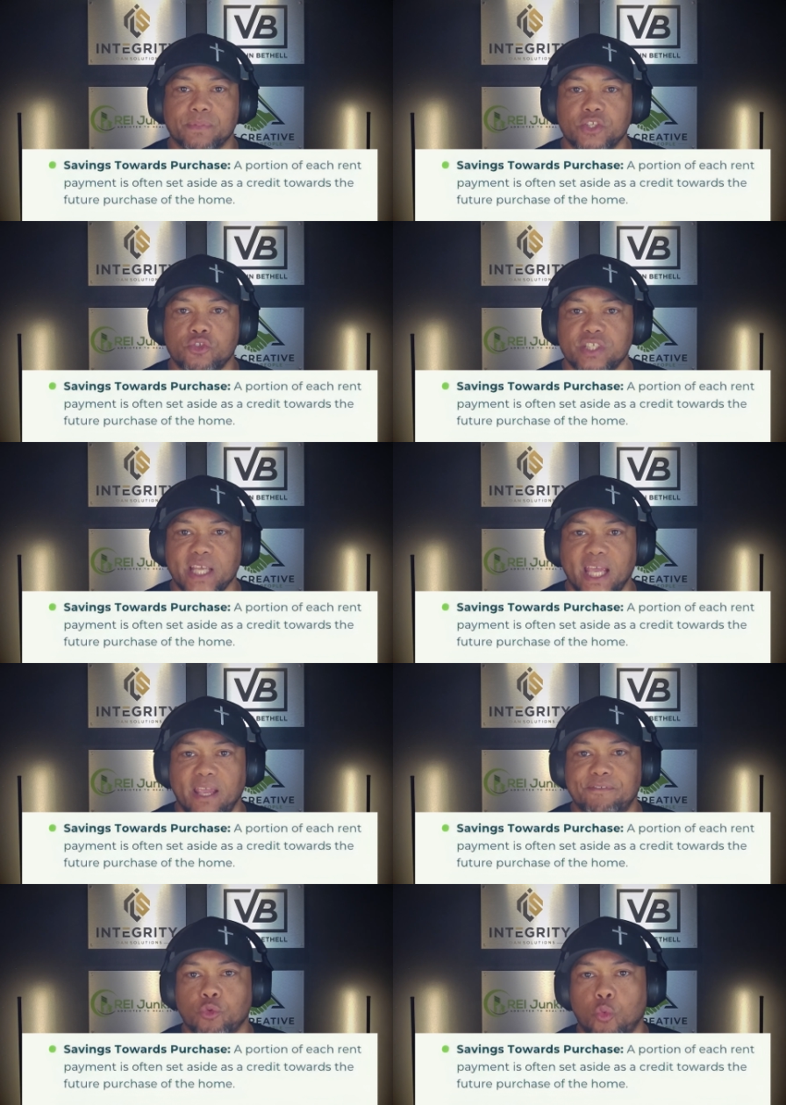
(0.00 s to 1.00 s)
to
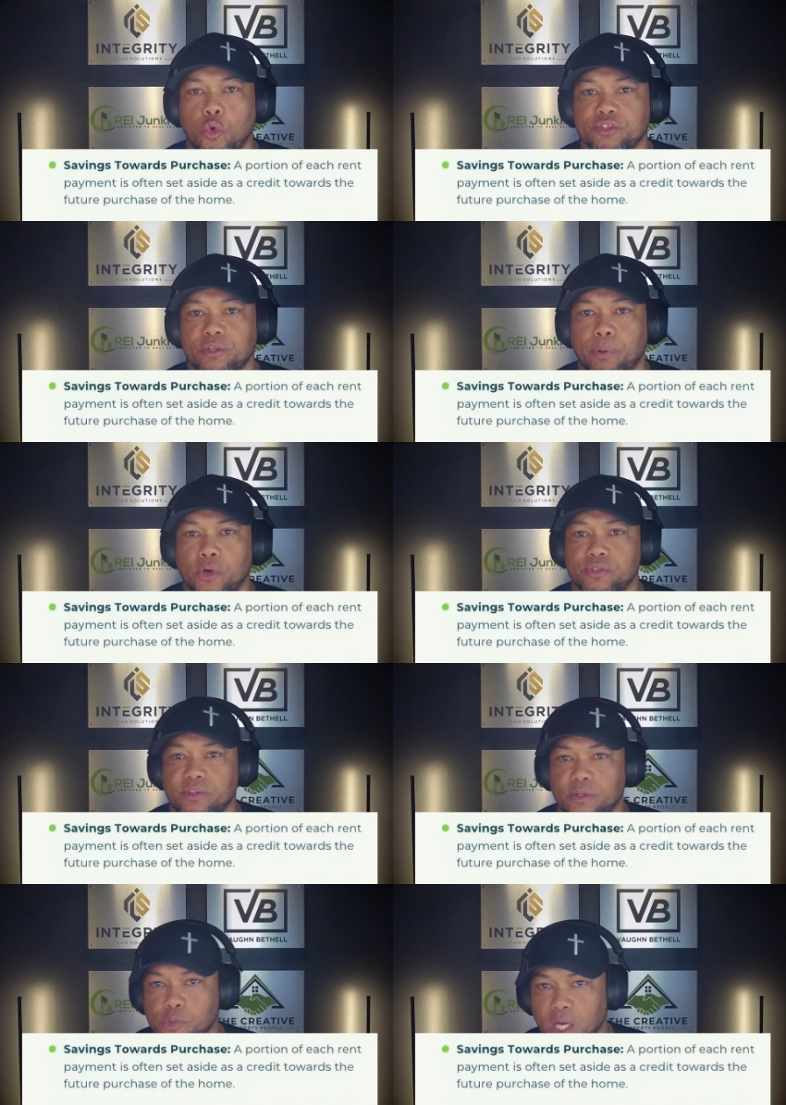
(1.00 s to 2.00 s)
save towards the purchase
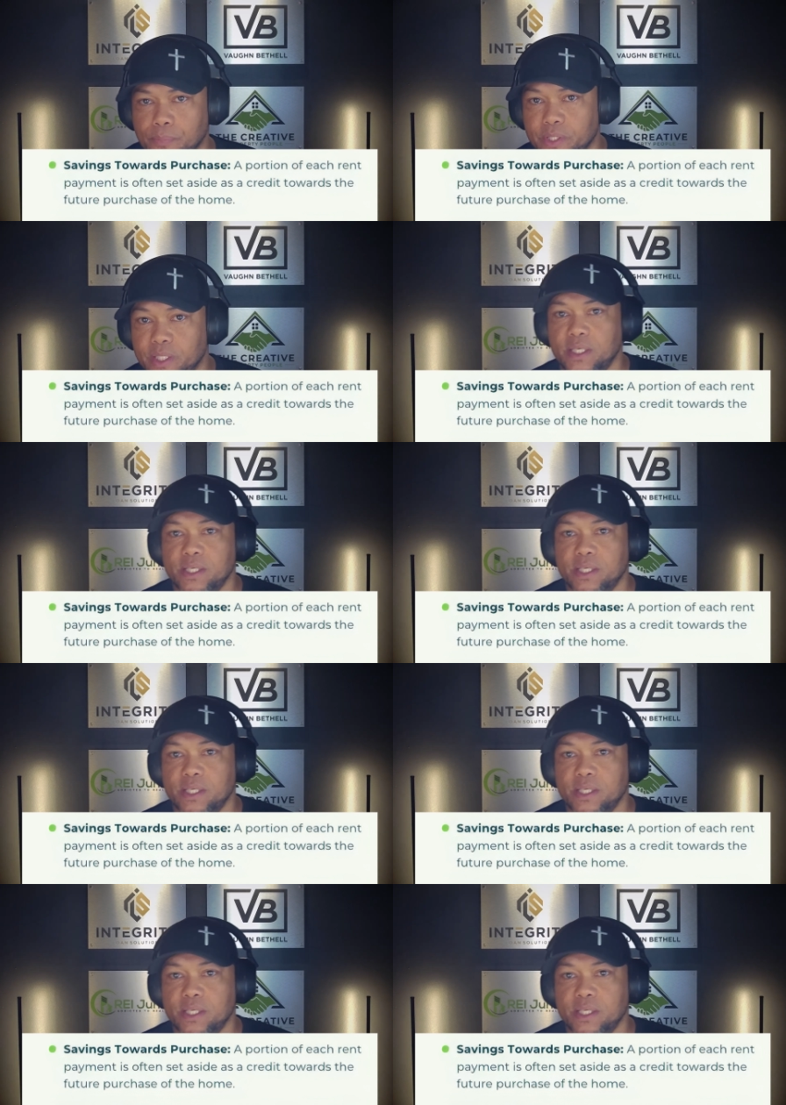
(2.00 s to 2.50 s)
of the property.